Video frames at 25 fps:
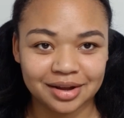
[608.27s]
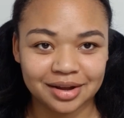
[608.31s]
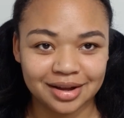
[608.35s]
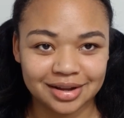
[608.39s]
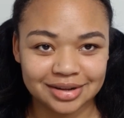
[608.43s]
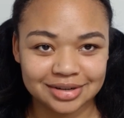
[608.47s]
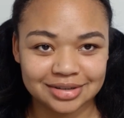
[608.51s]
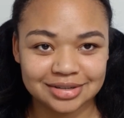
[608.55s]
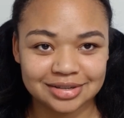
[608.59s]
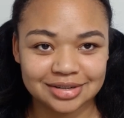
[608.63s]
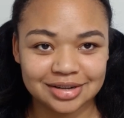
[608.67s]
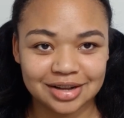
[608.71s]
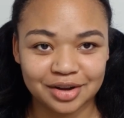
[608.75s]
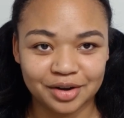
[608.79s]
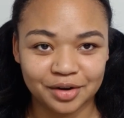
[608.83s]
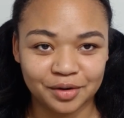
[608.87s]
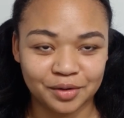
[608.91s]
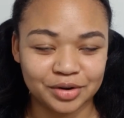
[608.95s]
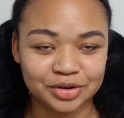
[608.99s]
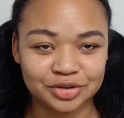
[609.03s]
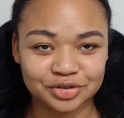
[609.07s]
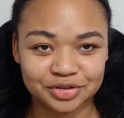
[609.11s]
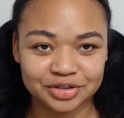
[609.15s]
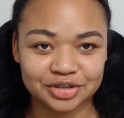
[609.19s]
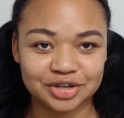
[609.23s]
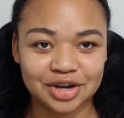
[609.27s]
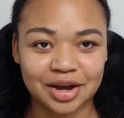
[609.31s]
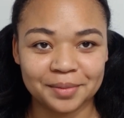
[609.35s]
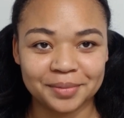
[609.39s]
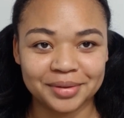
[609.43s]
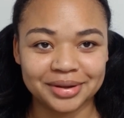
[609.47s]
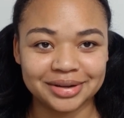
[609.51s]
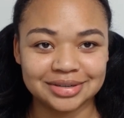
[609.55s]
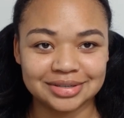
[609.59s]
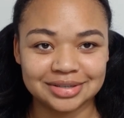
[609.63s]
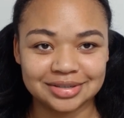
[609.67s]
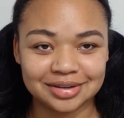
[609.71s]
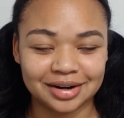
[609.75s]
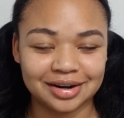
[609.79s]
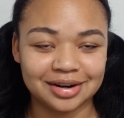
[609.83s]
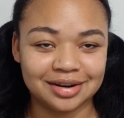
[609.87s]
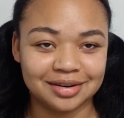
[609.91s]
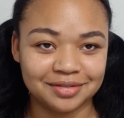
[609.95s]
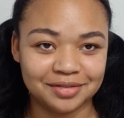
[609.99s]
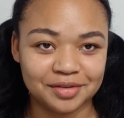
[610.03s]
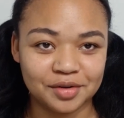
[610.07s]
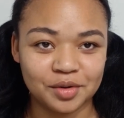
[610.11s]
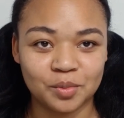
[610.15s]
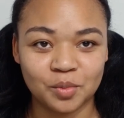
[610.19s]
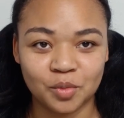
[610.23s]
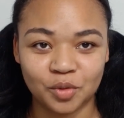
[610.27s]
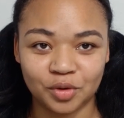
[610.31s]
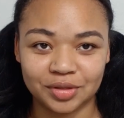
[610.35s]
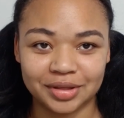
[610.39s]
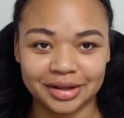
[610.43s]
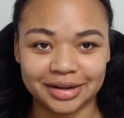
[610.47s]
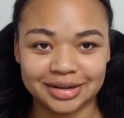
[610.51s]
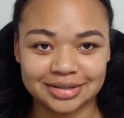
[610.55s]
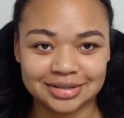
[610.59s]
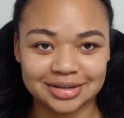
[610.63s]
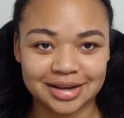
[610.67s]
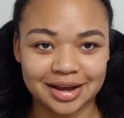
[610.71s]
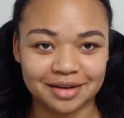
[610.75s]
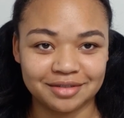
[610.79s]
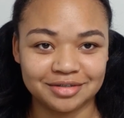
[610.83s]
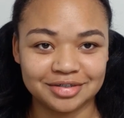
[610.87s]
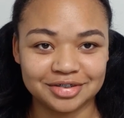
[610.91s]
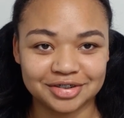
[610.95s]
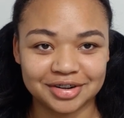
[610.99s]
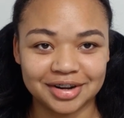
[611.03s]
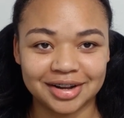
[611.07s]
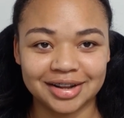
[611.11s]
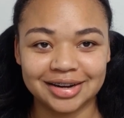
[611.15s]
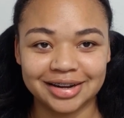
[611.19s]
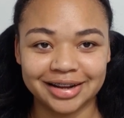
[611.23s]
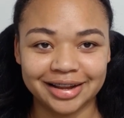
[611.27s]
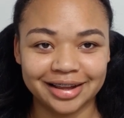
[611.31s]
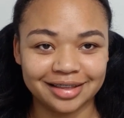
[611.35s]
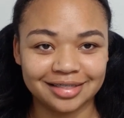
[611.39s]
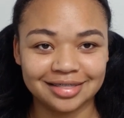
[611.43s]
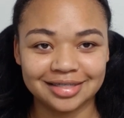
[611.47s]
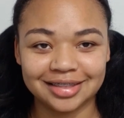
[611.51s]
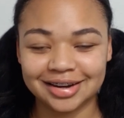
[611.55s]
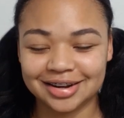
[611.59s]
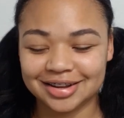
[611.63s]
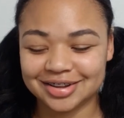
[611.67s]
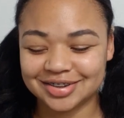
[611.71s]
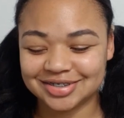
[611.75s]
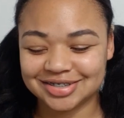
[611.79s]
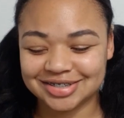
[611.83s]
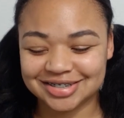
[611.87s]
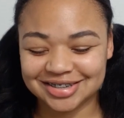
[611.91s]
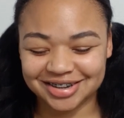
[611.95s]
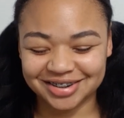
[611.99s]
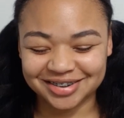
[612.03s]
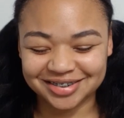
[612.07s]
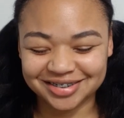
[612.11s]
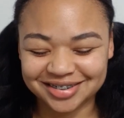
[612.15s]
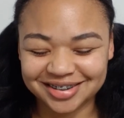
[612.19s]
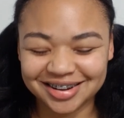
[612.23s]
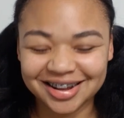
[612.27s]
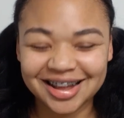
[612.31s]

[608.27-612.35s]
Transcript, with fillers: hunt and grocery shopping is starting to feel more like a scavenger hunt again than it used to.